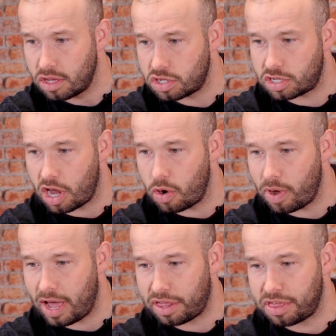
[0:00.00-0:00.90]

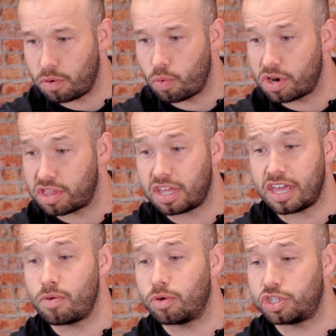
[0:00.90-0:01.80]
So I think one of the
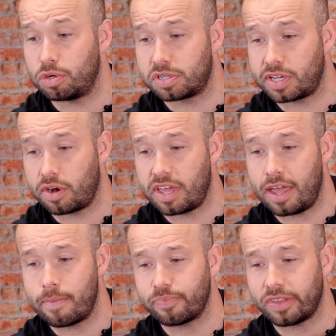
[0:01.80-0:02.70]
key ones you'll see on
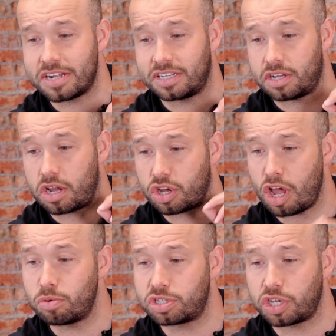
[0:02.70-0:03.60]
here, it says
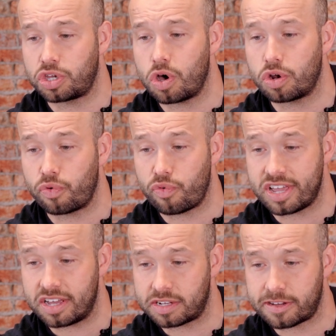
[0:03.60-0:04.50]
no secured
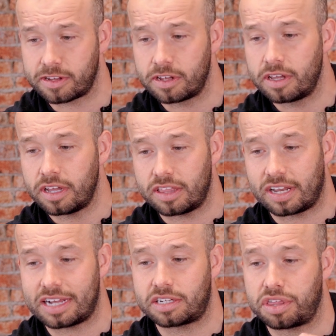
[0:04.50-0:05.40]
arrears in
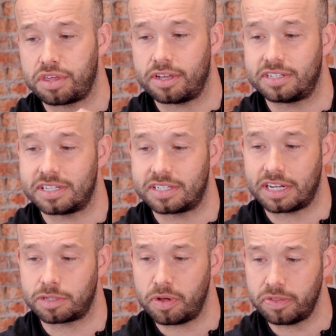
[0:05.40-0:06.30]
the last
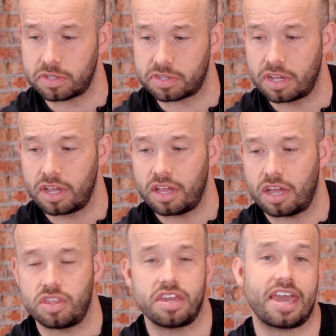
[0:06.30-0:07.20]
36 months,
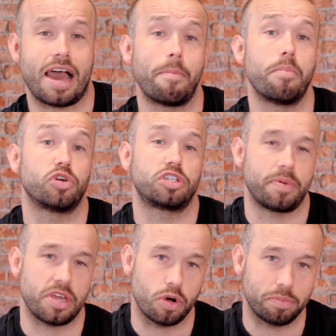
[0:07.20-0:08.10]
and the account must
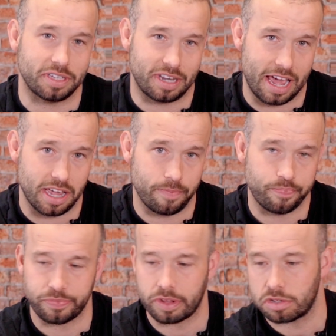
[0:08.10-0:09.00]
be up to date.
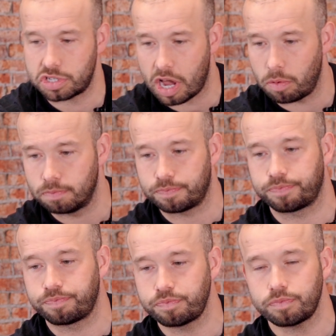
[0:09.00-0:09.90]
So
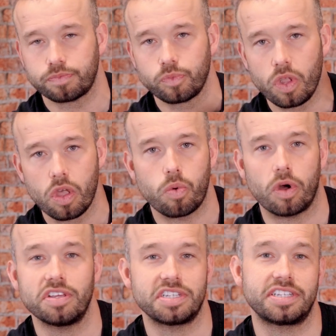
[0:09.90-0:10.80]

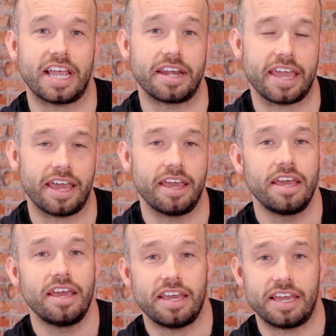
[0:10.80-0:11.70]
what this is saying here
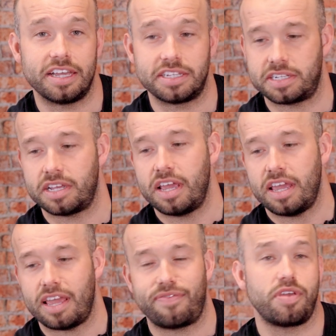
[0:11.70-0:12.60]
is
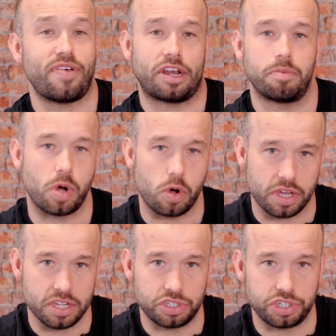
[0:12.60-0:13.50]
if you've had a
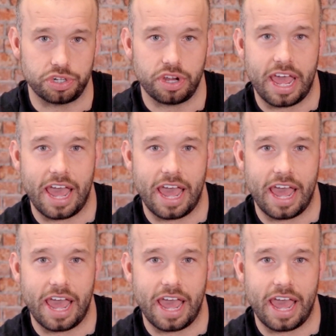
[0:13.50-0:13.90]
mortgage